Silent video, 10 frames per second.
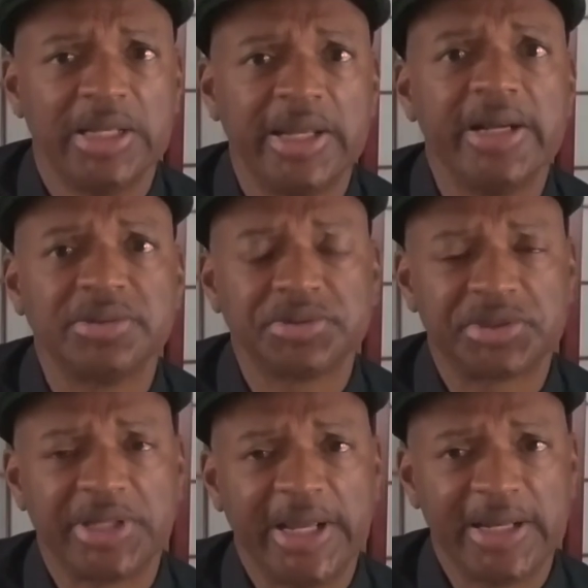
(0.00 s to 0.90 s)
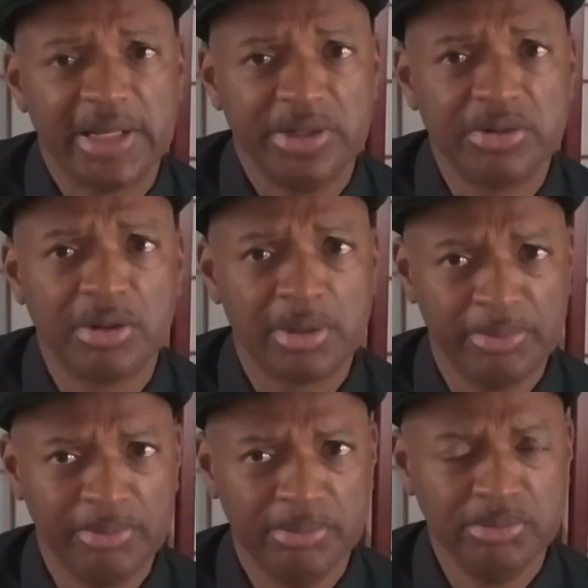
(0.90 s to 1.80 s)
They understand that you're going
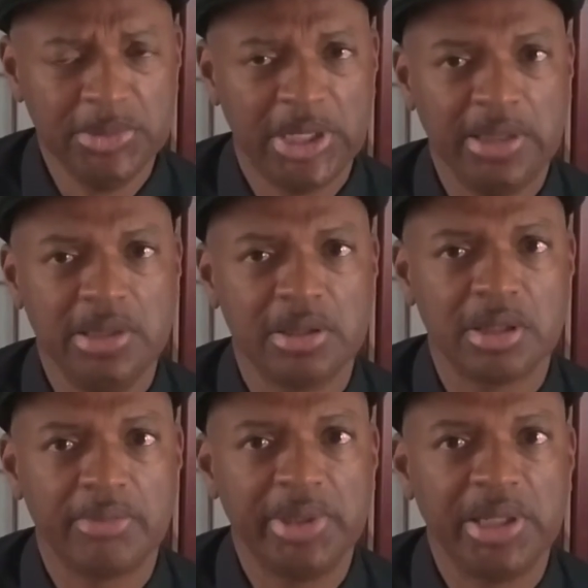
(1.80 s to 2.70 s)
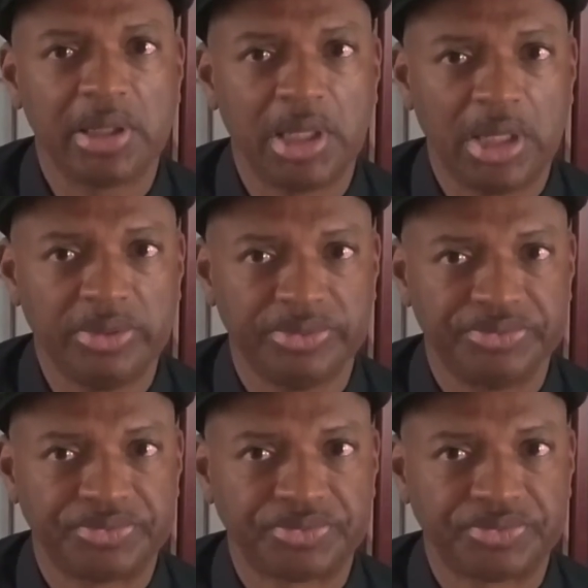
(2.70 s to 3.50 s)
to be alone.